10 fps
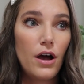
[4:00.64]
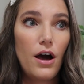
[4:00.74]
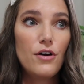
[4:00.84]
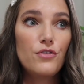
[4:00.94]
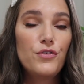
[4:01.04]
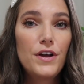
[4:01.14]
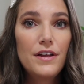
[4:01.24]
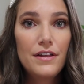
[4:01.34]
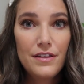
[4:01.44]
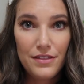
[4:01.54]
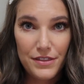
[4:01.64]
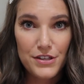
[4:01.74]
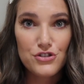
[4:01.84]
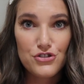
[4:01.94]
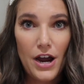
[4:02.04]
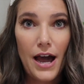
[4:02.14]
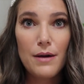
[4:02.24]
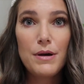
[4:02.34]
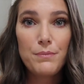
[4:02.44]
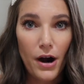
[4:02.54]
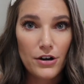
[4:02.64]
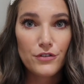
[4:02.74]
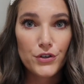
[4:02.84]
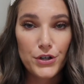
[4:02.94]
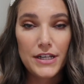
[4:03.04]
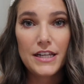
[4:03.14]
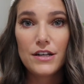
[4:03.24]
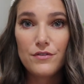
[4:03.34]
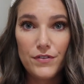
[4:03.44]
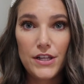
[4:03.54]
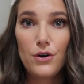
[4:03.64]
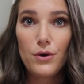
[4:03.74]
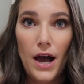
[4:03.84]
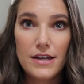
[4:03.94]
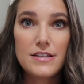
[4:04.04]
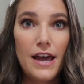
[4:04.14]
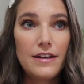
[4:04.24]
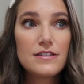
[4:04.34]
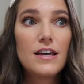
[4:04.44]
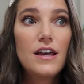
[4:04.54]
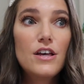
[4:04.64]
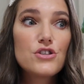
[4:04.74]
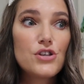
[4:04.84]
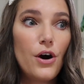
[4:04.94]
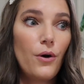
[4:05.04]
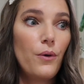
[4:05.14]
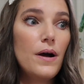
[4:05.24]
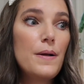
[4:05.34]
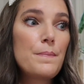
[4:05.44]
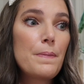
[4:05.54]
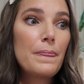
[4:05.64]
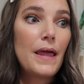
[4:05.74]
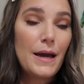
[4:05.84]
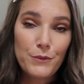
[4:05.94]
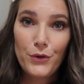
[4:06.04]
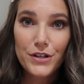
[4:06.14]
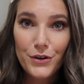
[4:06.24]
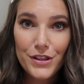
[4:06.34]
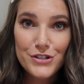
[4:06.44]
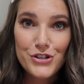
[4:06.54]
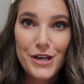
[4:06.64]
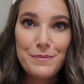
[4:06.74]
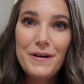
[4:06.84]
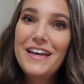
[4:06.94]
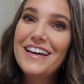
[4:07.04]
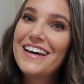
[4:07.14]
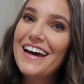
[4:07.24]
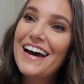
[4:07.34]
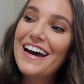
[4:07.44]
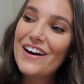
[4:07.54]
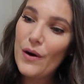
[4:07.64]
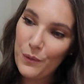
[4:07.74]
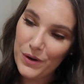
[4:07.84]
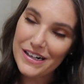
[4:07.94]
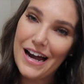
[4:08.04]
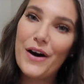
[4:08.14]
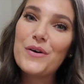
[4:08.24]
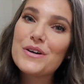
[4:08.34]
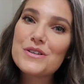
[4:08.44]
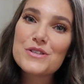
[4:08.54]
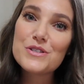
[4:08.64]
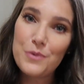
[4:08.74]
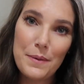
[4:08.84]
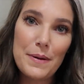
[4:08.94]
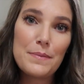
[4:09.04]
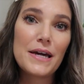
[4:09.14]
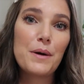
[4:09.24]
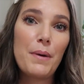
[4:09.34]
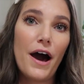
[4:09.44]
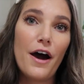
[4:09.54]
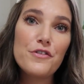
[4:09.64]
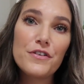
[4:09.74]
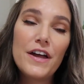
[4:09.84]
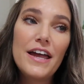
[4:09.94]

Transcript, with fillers: of this job and part of creating video content. So I'm going to go to the gym, work out, sweat my makeup off,